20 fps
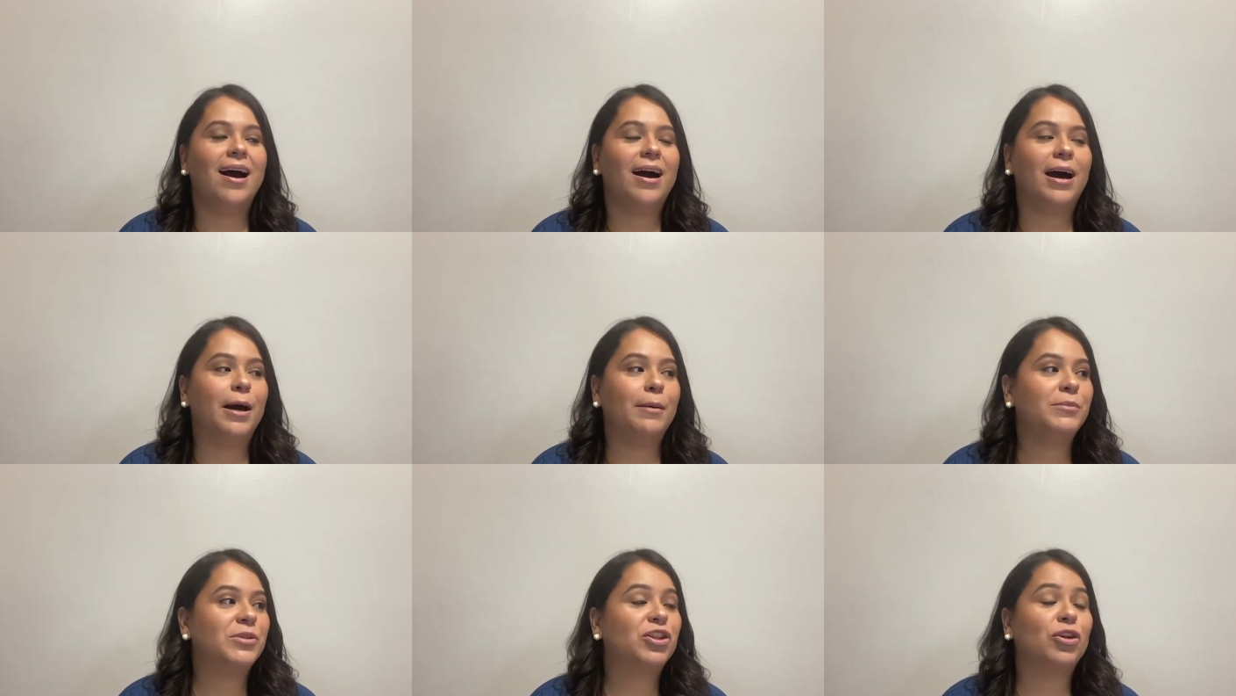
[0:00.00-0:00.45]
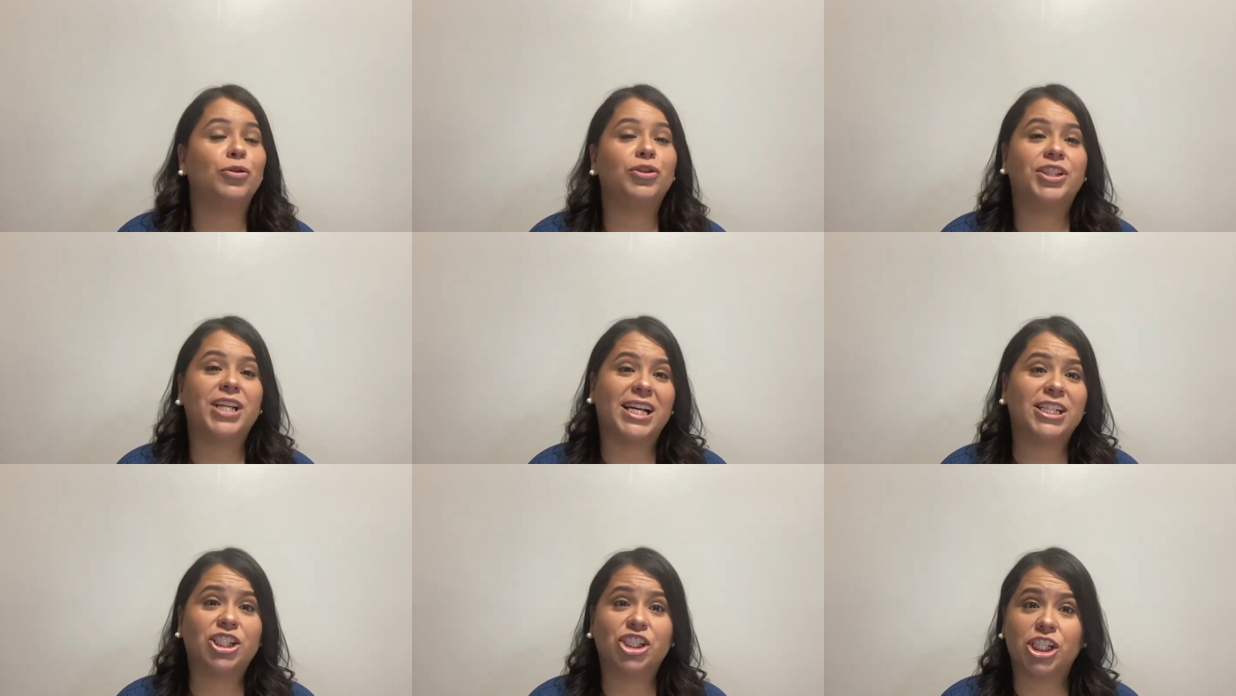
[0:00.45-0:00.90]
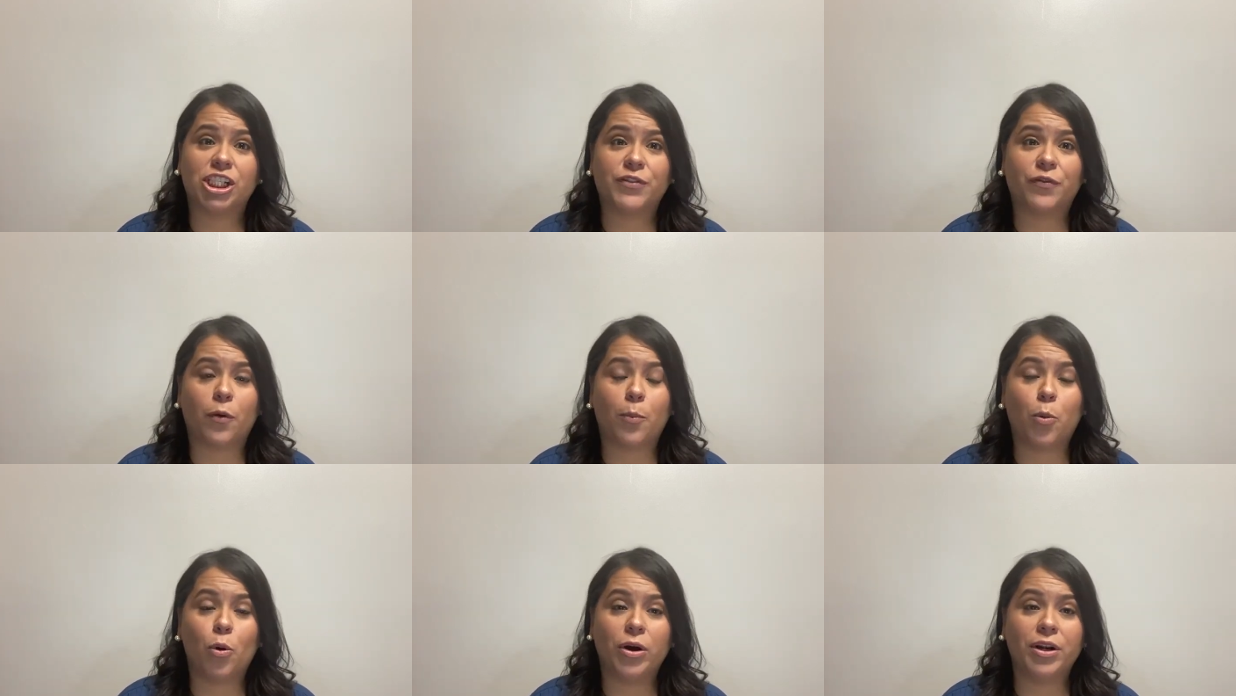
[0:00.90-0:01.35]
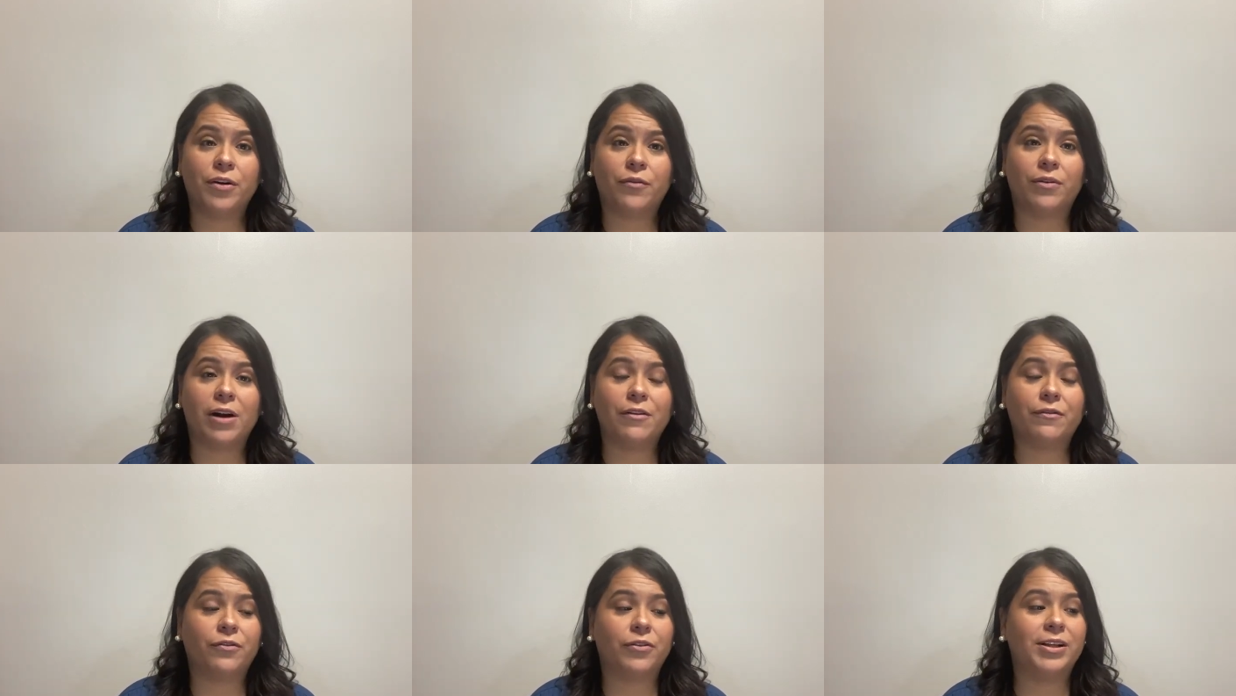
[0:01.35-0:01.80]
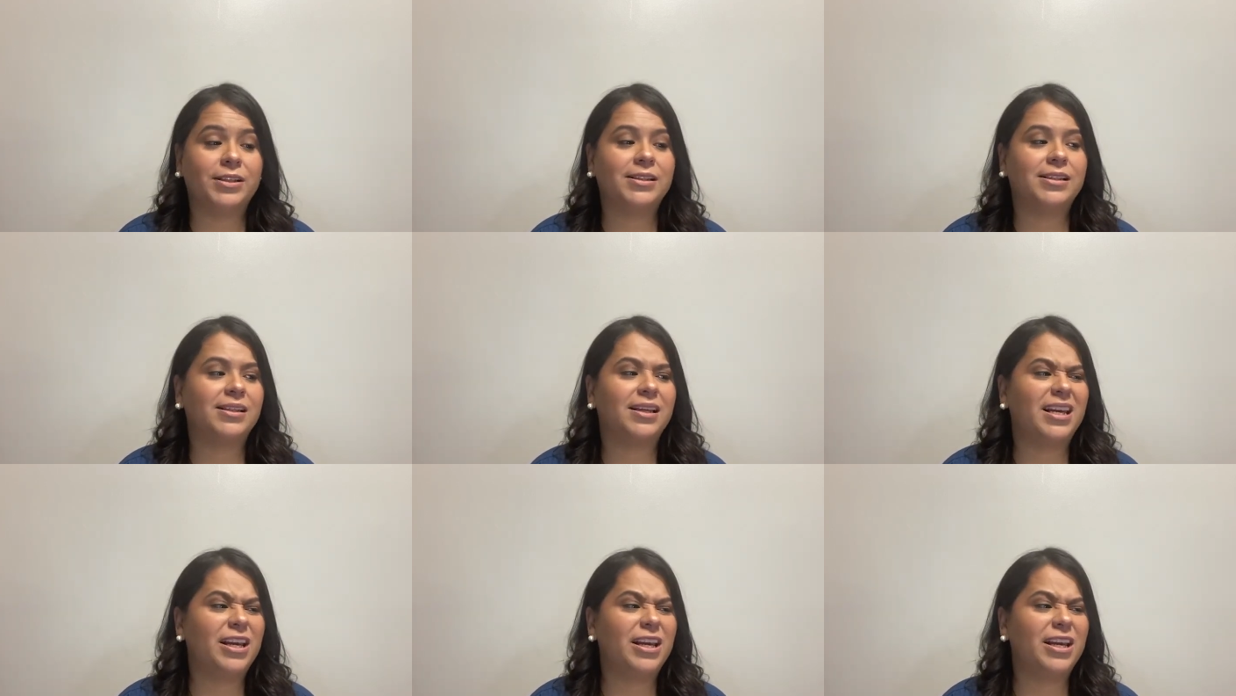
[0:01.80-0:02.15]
So that's just for point of reference.